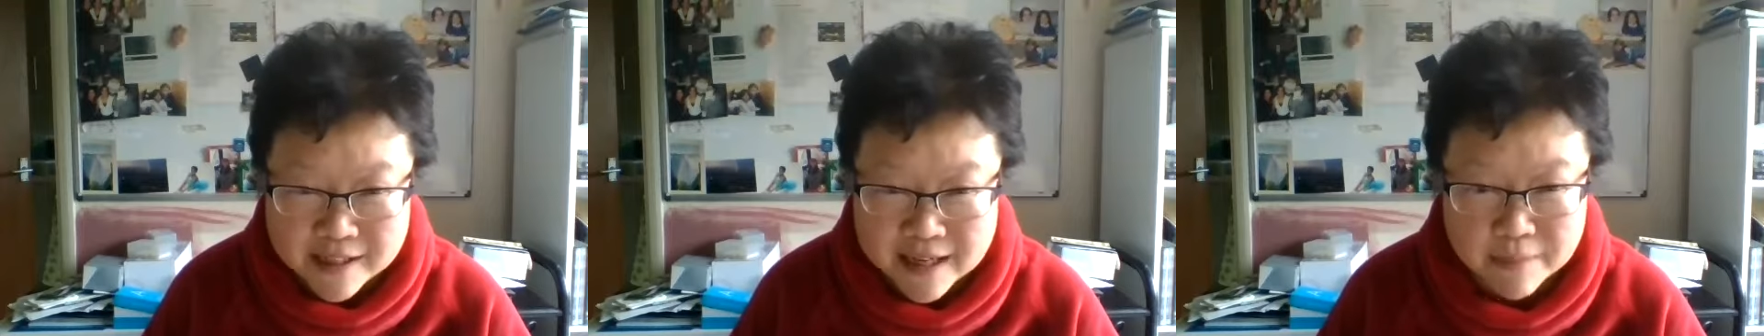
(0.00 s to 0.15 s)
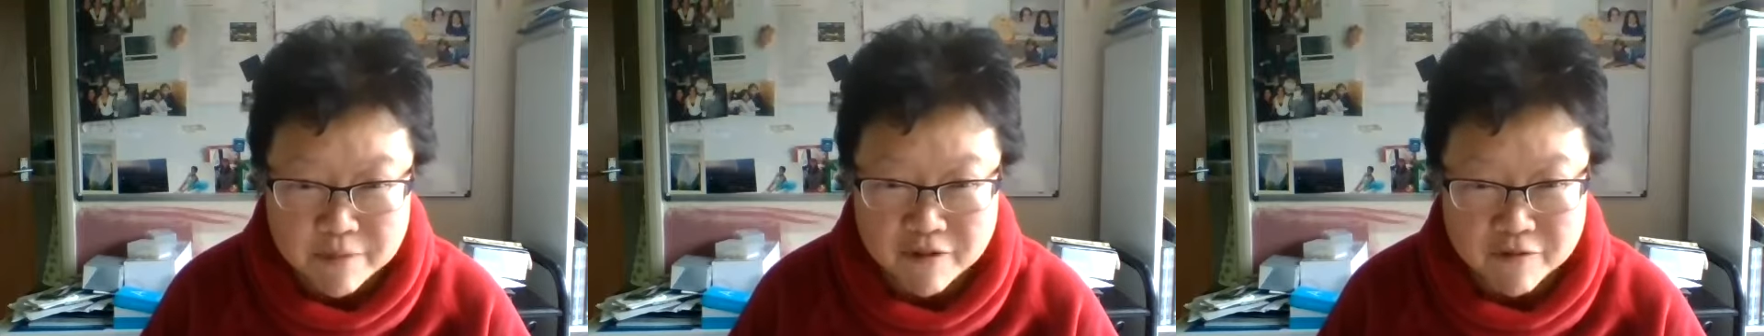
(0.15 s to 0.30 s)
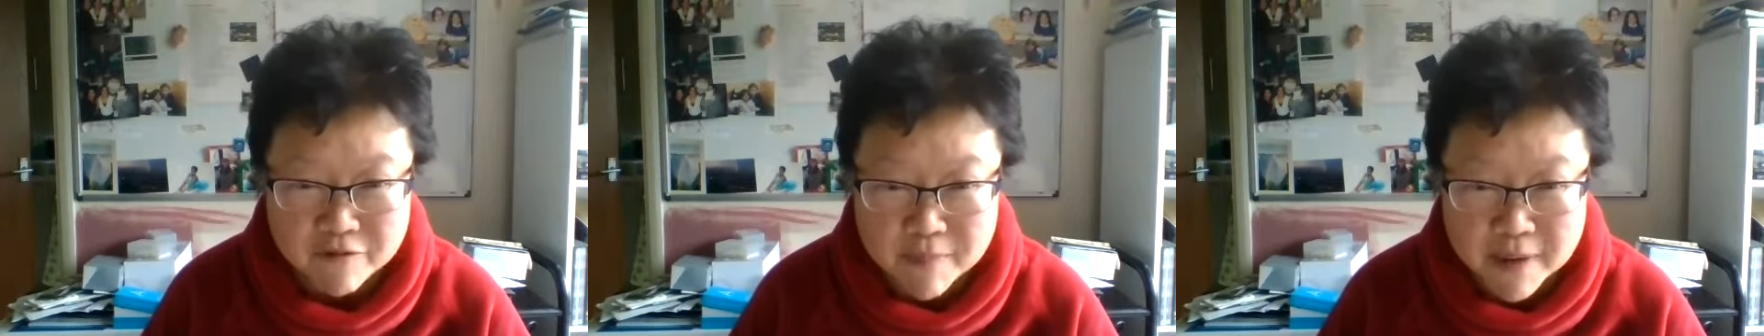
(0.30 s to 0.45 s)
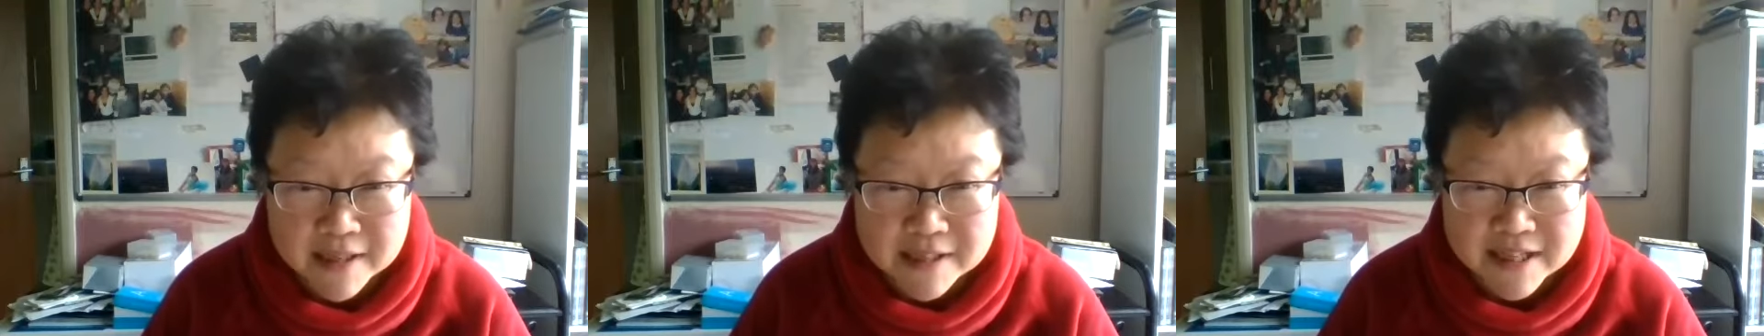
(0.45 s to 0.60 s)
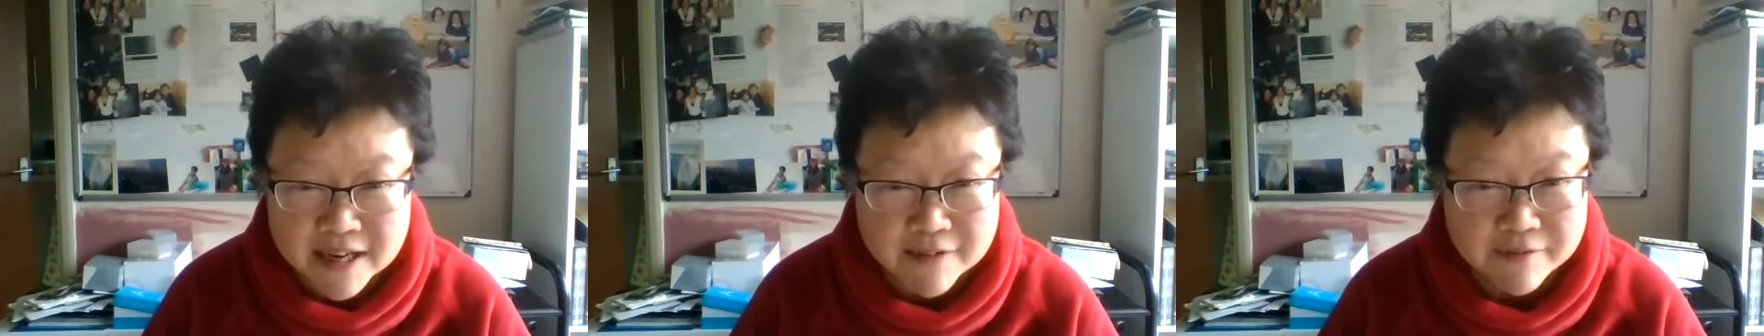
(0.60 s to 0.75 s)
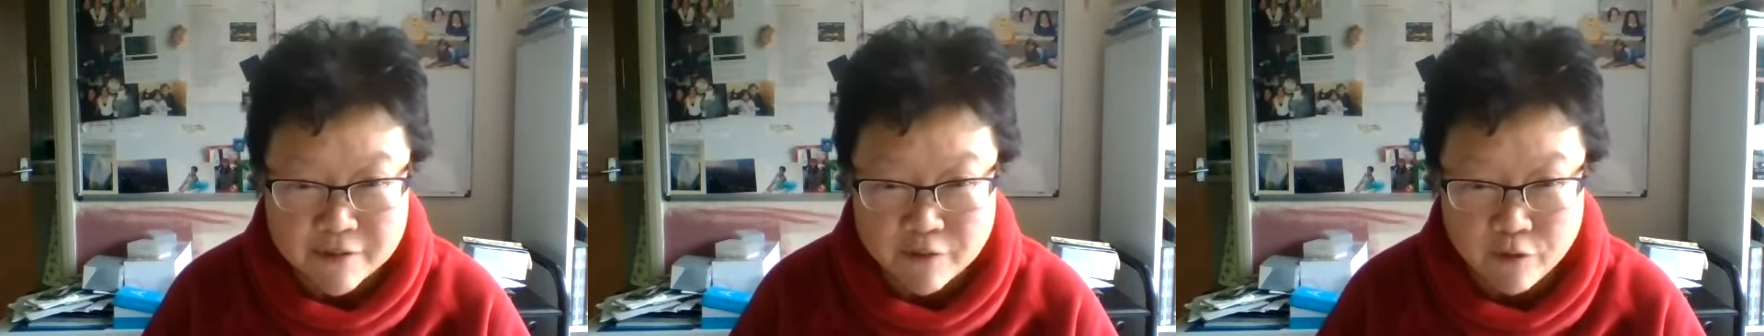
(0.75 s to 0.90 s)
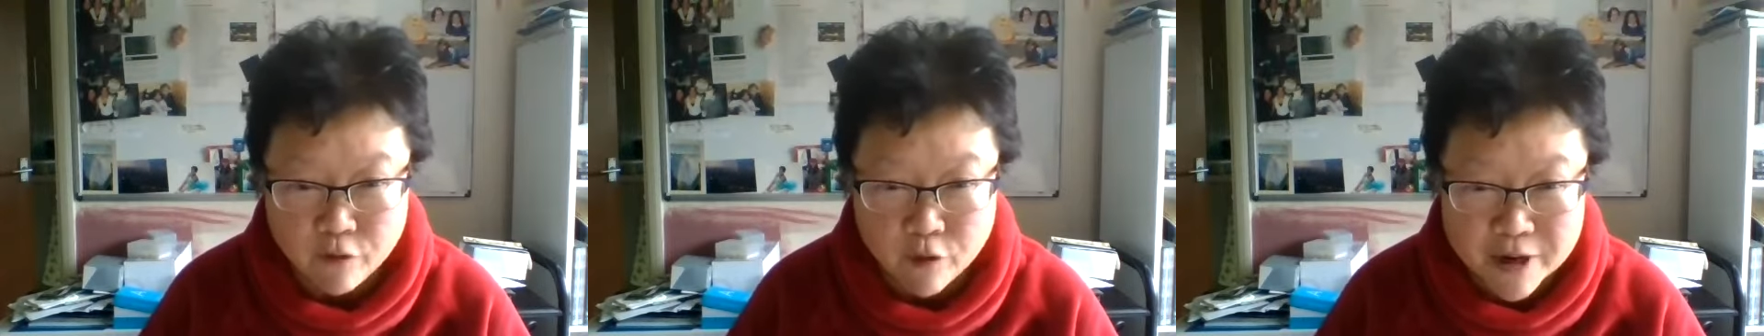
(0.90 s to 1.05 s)
couple of months,
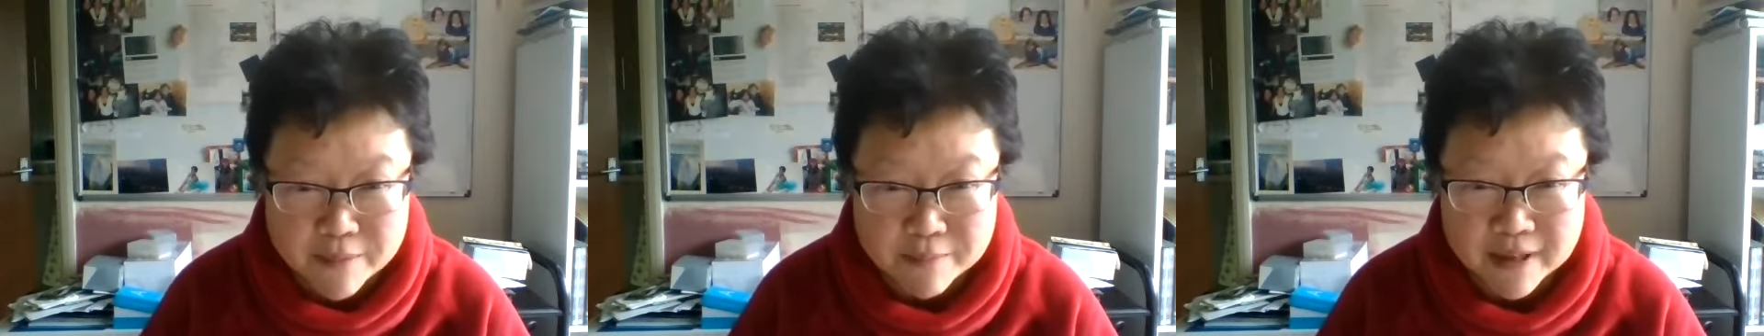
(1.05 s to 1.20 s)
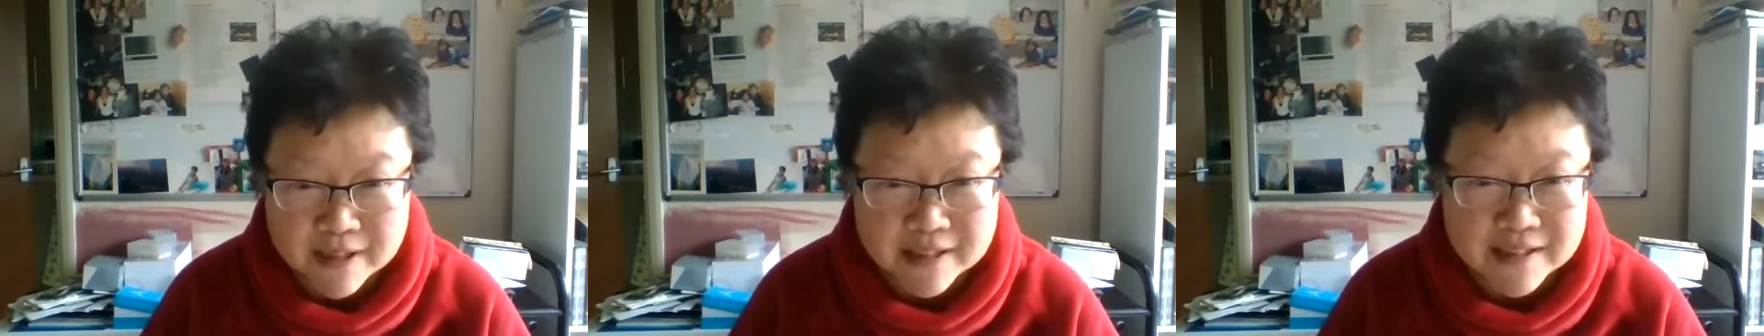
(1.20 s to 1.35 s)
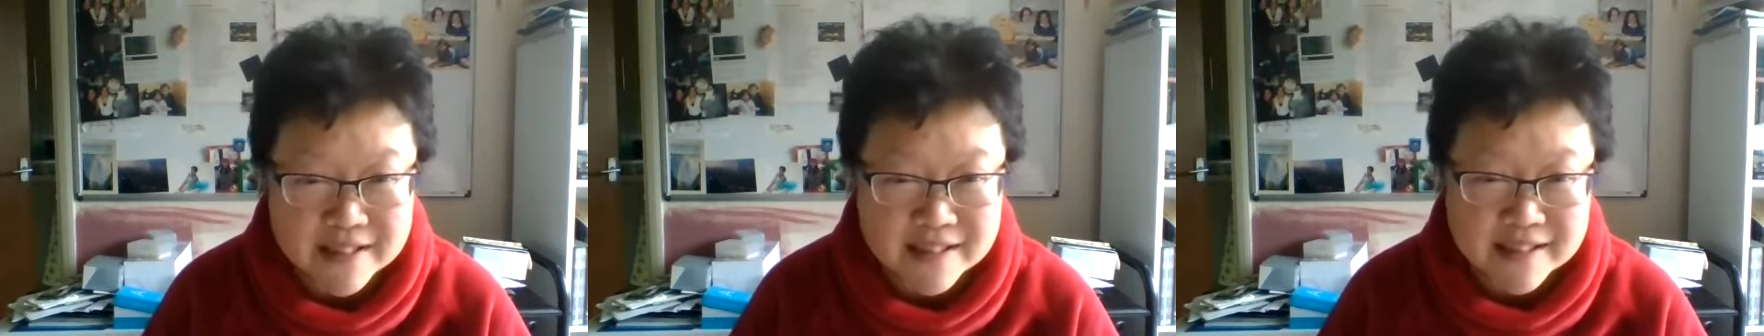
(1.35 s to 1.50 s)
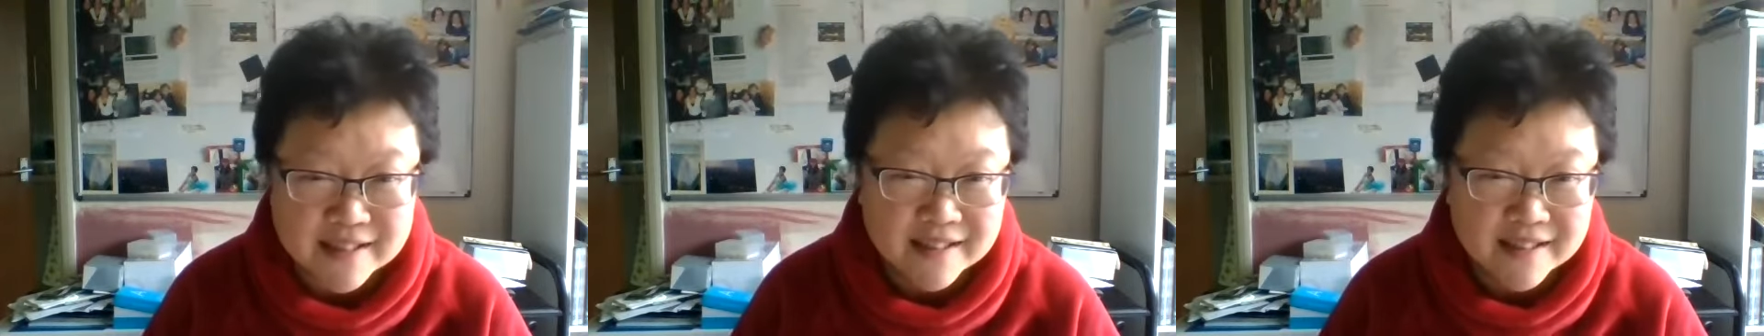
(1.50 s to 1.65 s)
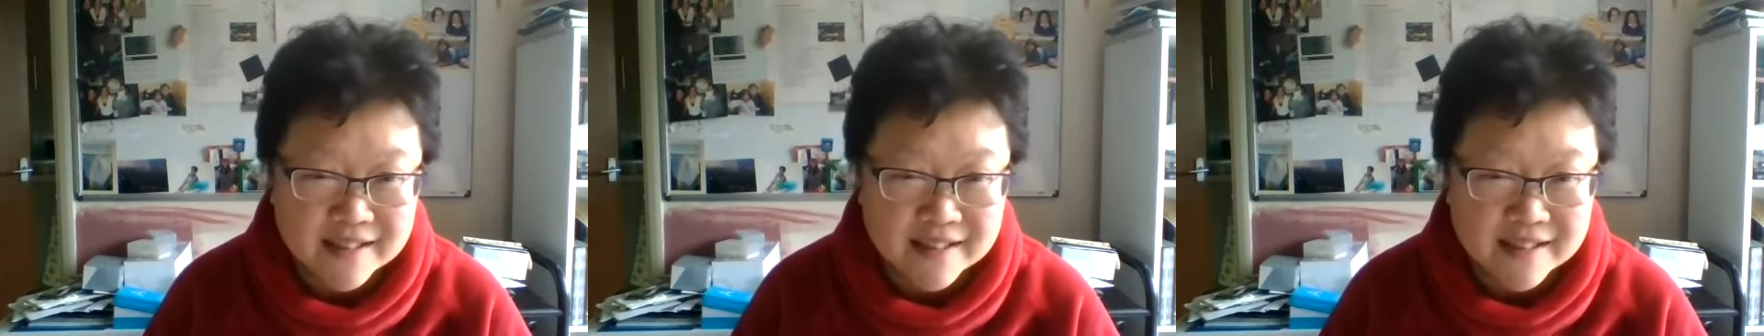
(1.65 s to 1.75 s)
every 3 months.